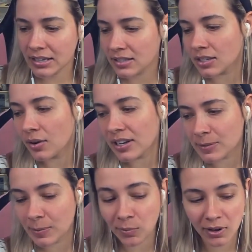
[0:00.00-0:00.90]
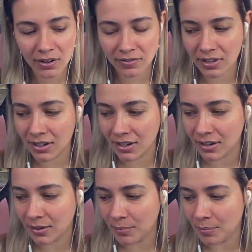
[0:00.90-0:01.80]
So it's been one of
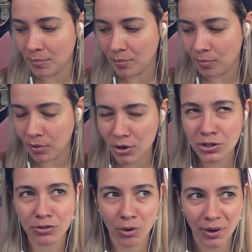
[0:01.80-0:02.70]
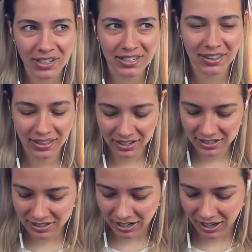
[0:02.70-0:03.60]
the most requested
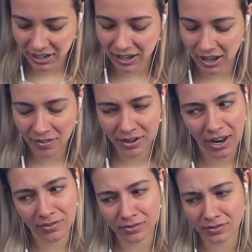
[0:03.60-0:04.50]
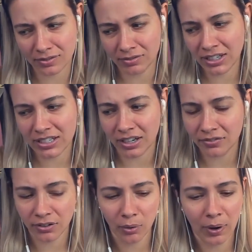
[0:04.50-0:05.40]
things that I haven't had really
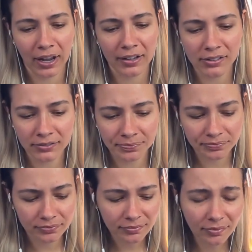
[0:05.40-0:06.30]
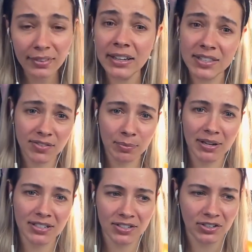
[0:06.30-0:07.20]
done for a while. It's for
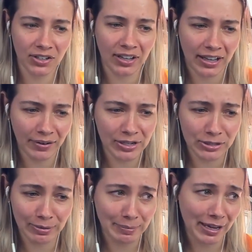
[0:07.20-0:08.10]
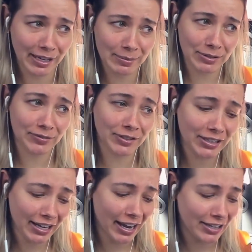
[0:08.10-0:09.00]
me to show y'all how I do my makeup. So if
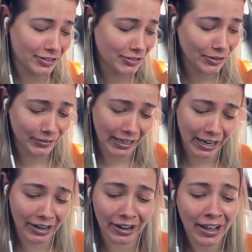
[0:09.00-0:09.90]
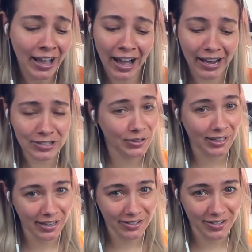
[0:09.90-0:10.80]
you're a guy and you don't care, I
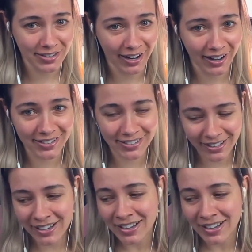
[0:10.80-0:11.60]
totally understand.